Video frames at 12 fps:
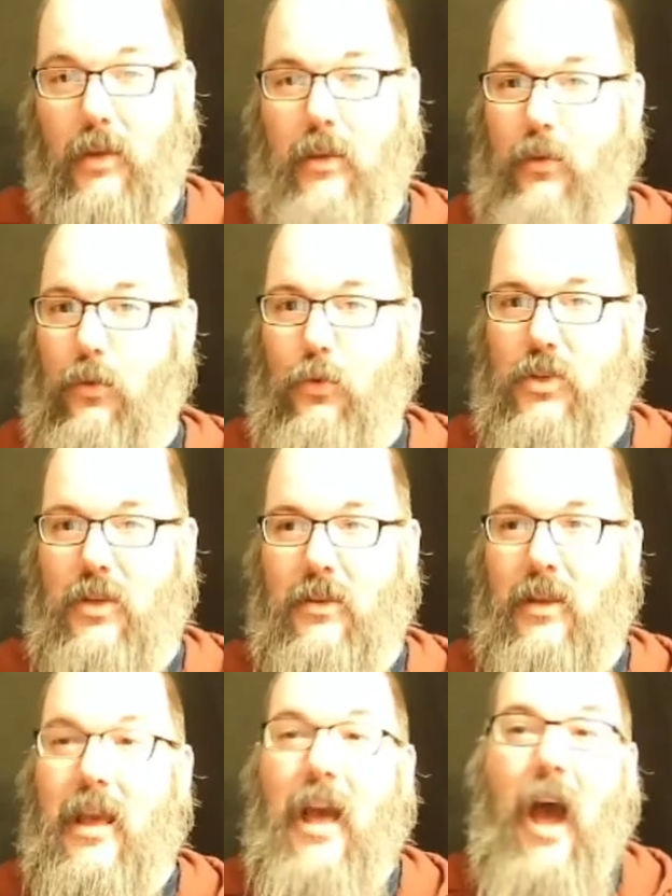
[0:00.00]
conclusion,
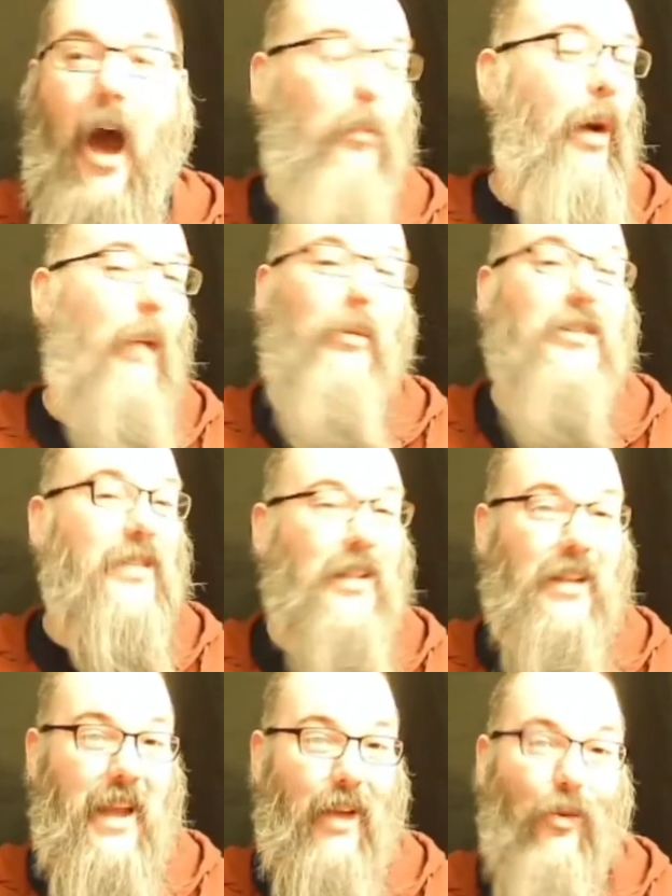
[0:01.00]
I'm probably just going
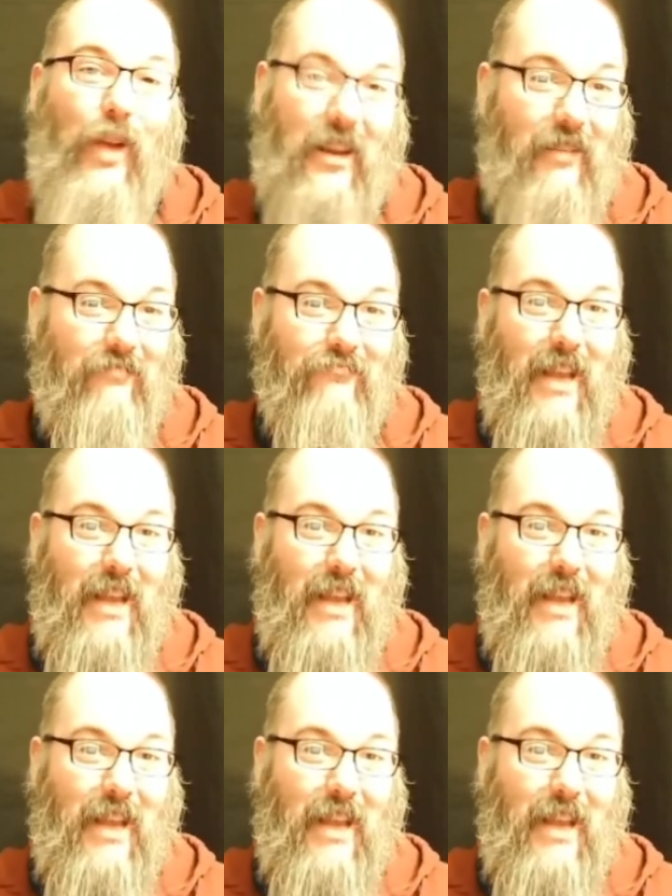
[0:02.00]
to narrate it.